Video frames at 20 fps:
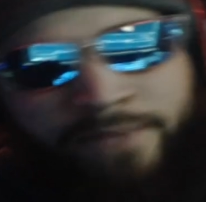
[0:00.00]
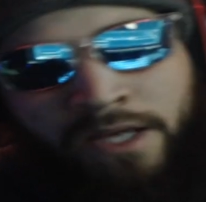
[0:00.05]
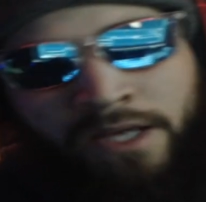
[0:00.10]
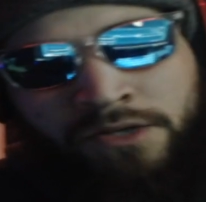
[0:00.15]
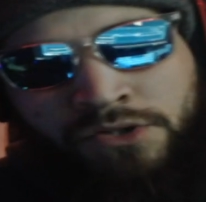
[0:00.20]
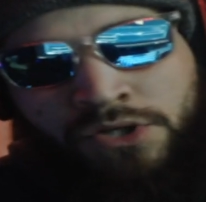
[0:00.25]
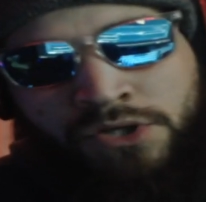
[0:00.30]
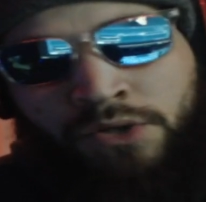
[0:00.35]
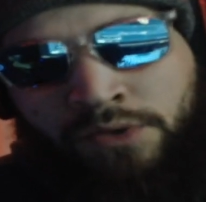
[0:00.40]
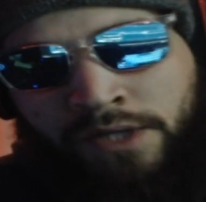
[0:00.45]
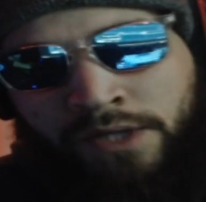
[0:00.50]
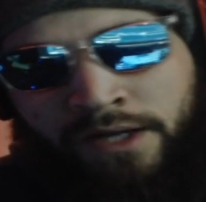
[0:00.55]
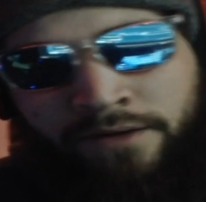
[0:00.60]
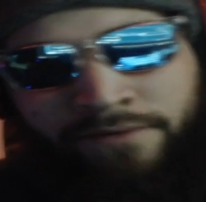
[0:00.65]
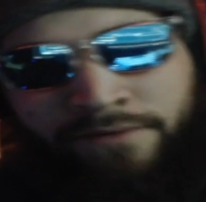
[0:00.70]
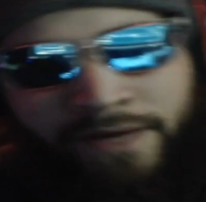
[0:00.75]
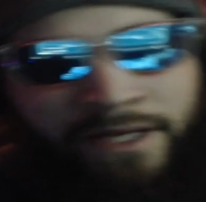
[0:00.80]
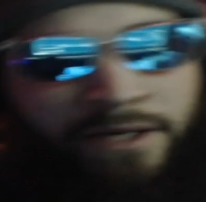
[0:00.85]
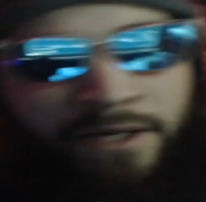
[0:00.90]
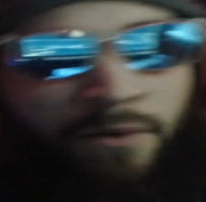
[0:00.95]
Show love
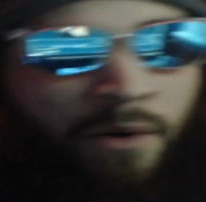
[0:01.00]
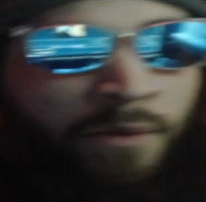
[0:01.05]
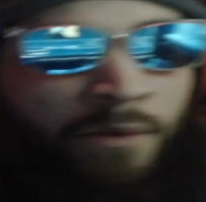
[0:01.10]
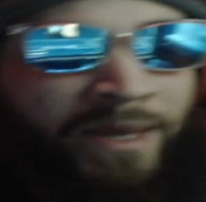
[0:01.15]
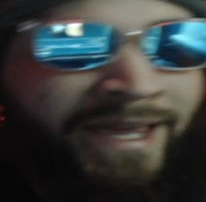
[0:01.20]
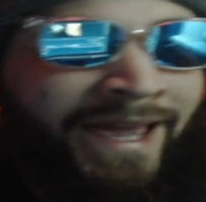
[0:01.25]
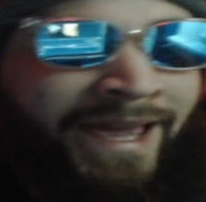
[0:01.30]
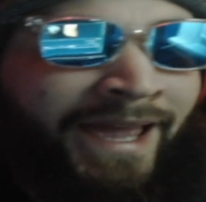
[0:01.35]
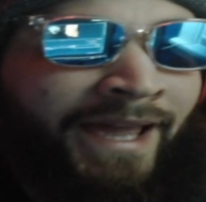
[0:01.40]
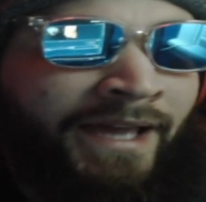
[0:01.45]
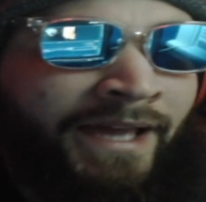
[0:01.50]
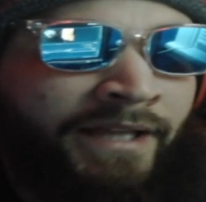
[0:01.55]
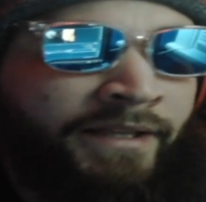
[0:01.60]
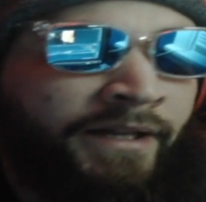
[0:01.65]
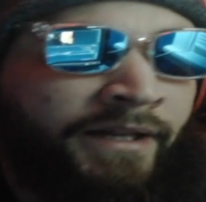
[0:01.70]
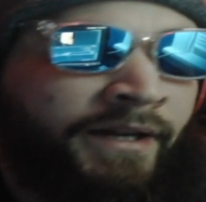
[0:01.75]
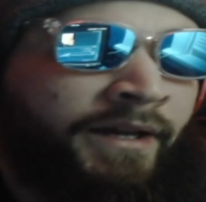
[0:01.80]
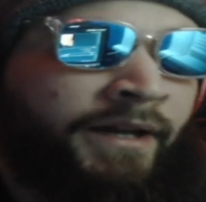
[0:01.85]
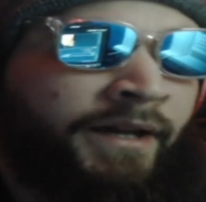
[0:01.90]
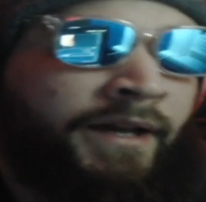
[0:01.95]
anywhere we can,
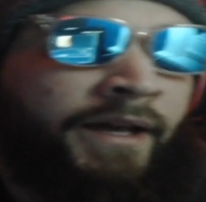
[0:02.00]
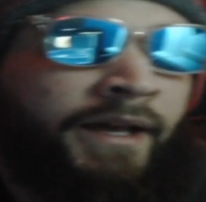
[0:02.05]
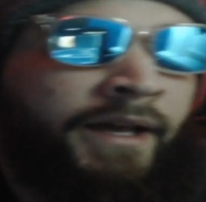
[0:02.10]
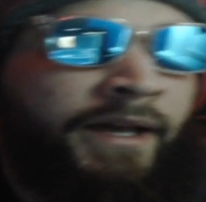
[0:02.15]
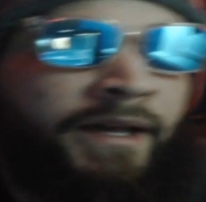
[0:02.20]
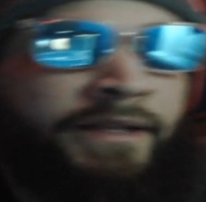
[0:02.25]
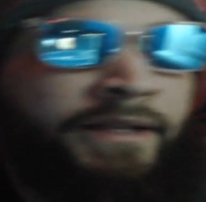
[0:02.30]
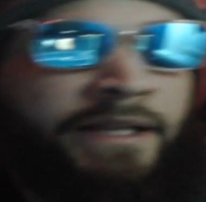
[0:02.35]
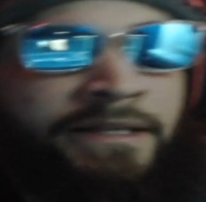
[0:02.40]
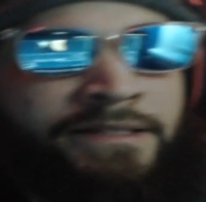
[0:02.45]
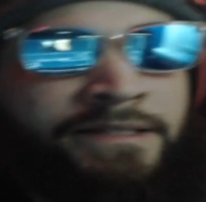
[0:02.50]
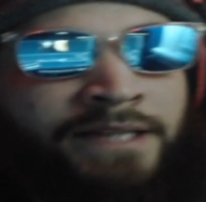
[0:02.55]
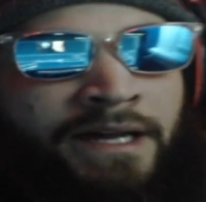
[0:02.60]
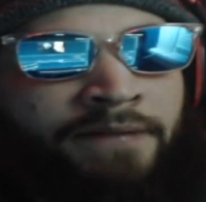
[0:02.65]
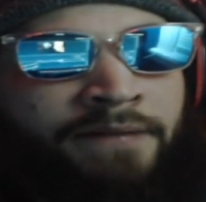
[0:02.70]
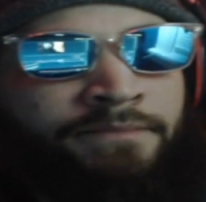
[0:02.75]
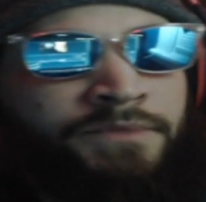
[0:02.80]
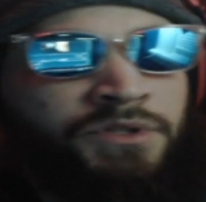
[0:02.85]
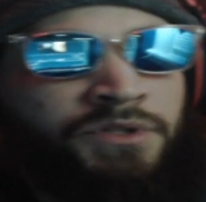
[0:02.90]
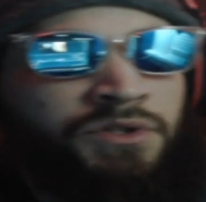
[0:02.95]
and that's that.
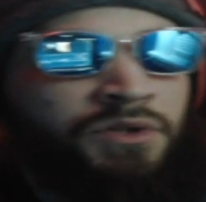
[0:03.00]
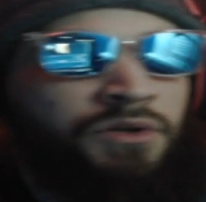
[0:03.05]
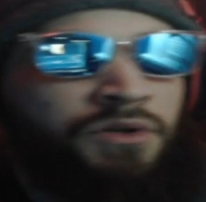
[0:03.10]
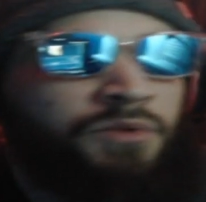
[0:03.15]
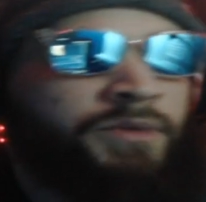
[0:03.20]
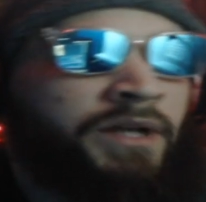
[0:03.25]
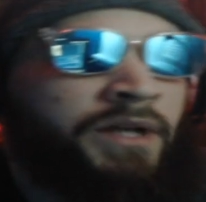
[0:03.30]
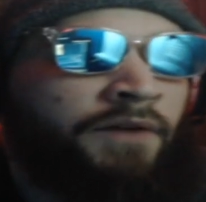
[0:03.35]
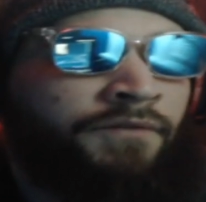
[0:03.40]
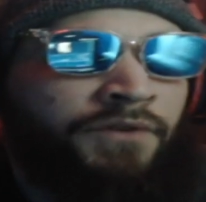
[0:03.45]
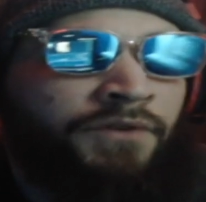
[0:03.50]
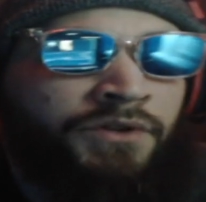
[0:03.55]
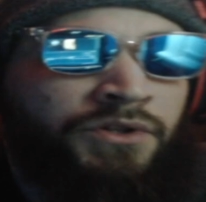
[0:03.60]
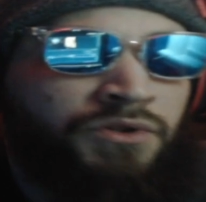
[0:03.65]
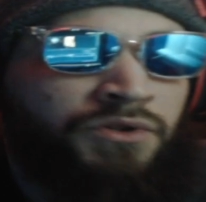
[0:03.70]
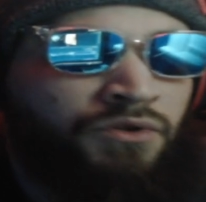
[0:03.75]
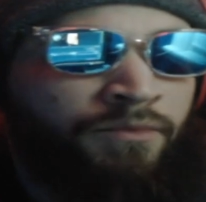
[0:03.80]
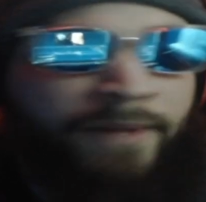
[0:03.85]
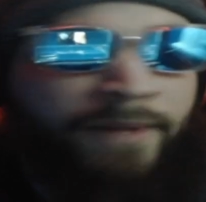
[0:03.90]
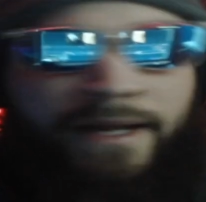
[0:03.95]
So without further
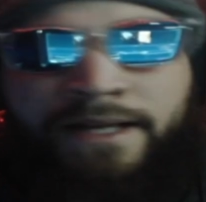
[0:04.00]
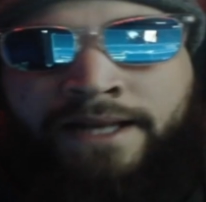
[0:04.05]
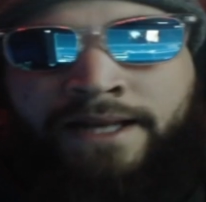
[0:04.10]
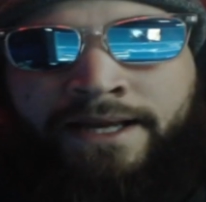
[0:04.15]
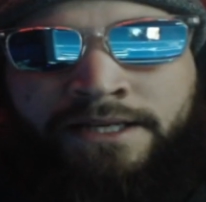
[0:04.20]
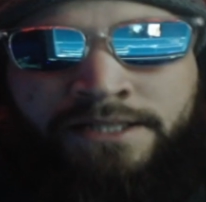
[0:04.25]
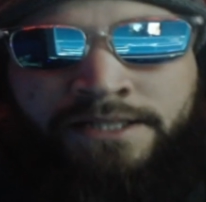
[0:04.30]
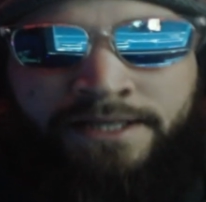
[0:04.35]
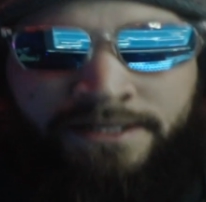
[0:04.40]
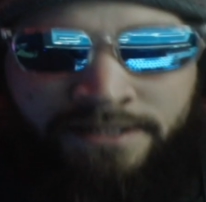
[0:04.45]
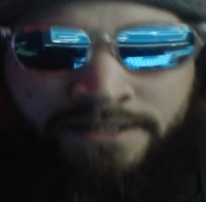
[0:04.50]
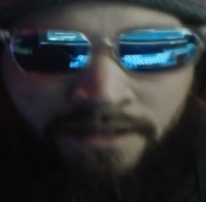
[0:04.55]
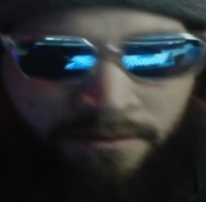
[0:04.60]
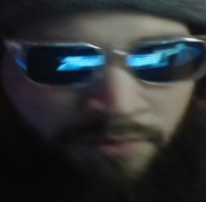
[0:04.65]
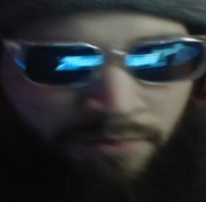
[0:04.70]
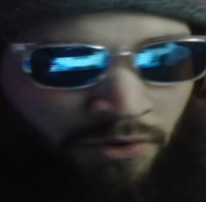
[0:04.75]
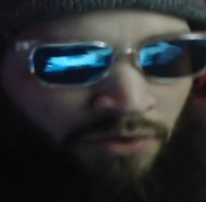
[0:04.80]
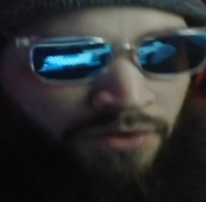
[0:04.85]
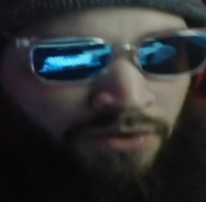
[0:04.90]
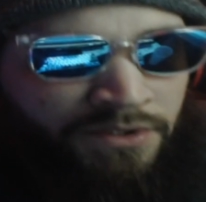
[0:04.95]
ado, man, like, share, sub,
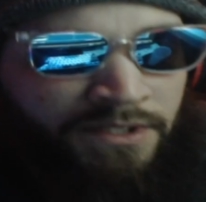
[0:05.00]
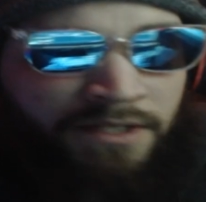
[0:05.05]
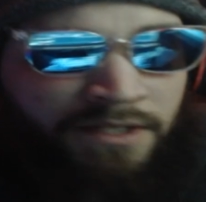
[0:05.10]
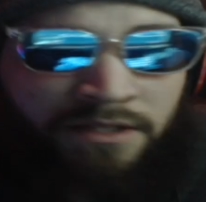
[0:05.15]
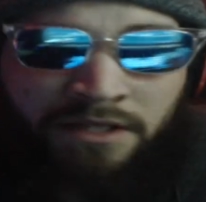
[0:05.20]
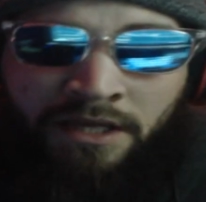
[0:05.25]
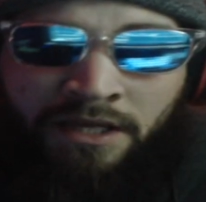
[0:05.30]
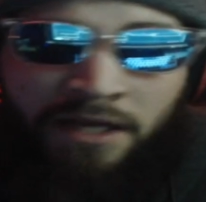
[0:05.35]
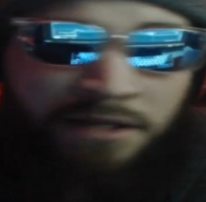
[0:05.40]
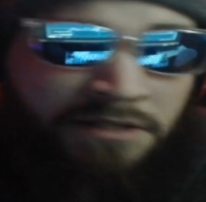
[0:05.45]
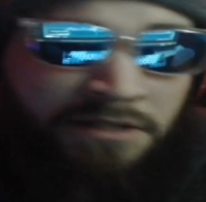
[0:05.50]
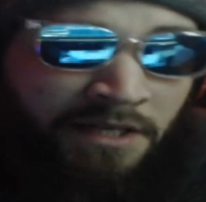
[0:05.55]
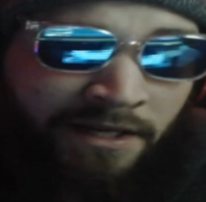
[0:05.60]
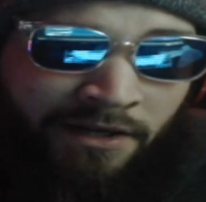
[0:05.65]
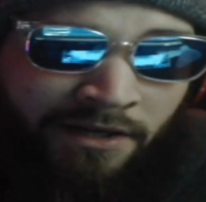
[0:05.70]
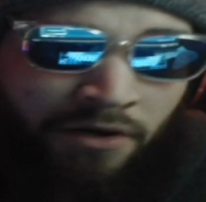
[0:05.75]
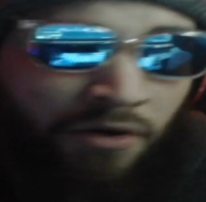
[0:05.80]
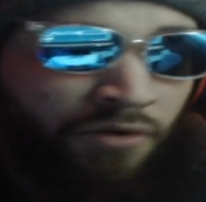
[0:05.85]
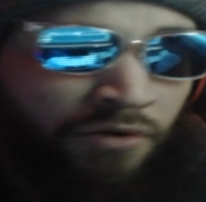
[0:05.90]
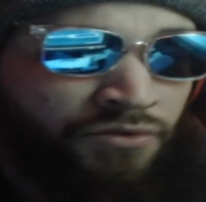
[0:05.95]
do all those good things. I ain't
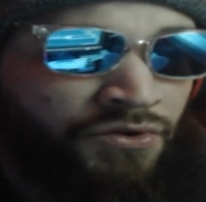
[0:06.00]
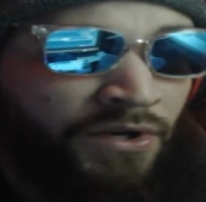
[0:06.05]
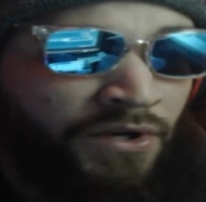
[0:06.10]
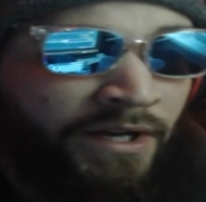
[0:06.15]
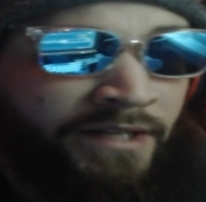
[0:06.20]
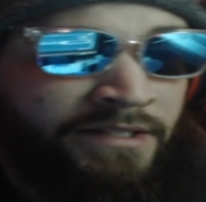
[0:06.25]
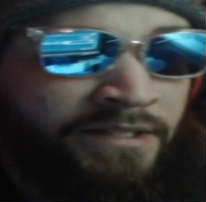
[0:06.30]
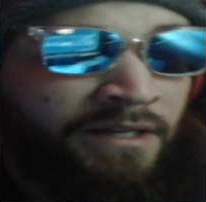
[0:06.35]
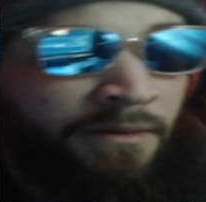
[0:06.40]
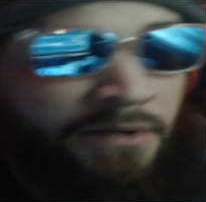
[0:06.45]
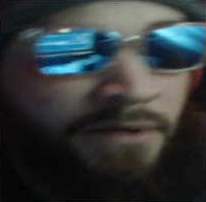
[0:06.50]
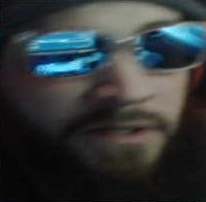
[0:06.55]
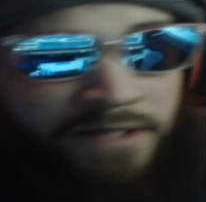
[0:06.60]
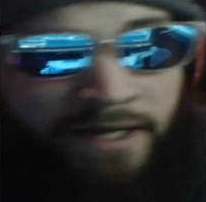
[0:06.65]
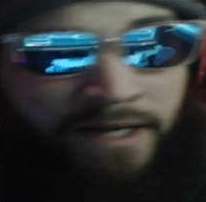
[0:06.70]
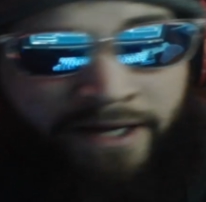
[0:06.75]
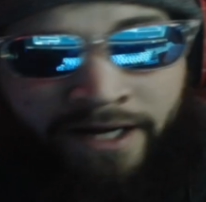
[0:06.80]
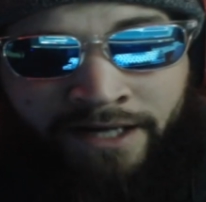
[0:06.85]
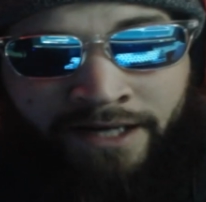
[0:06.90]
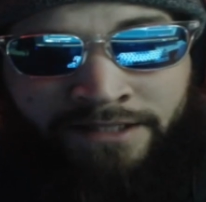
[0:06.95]
gonna hold you guys up because
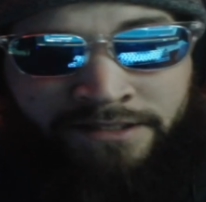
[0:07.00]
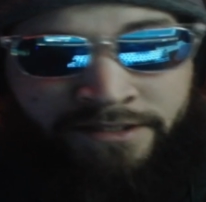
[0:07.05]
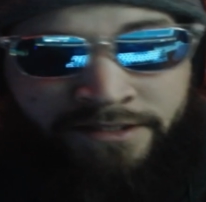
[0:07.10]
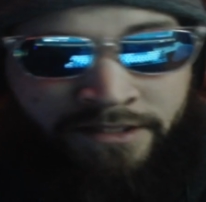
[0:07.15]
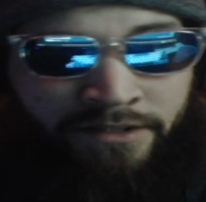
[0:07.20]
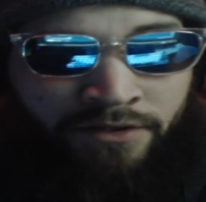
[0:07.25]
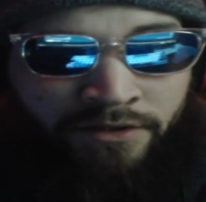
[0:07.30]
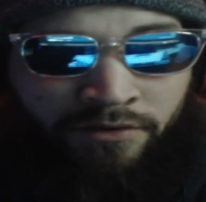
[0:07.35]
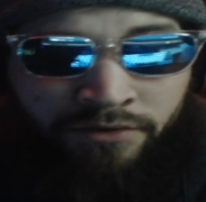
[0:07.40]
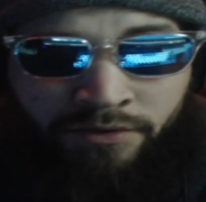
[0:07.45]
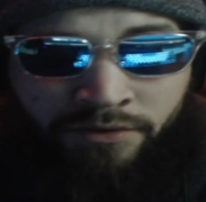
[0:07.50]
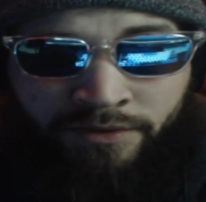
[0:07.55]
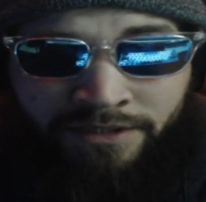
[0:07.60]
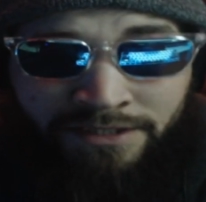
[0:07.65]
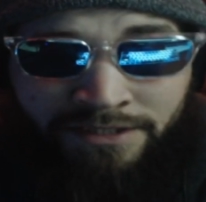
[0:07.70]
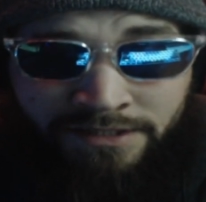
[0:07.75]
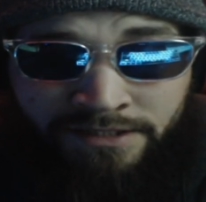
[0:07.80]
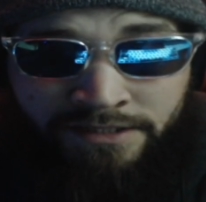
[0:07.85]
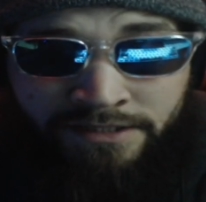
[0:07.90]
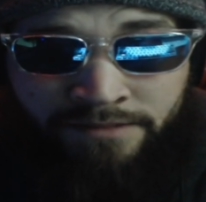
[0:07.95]
I honestly don't know what
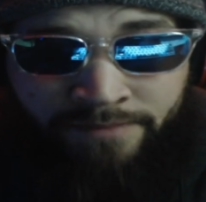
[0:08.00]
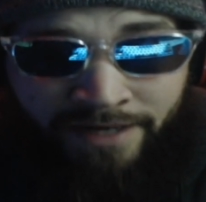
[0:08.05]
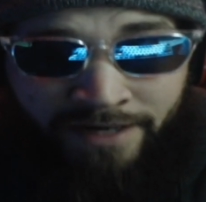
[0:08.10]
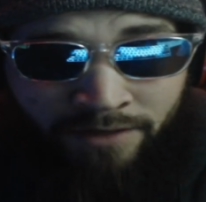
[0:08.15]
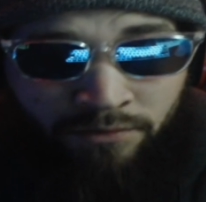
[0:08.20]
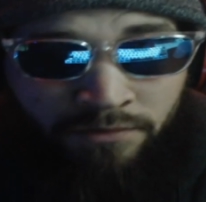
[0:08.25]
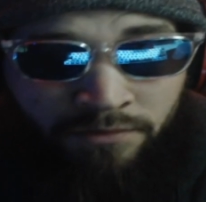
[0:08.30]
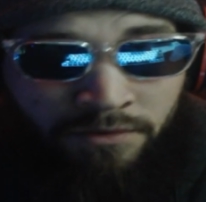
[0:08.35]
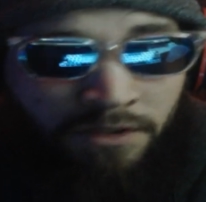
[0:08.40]
this is about.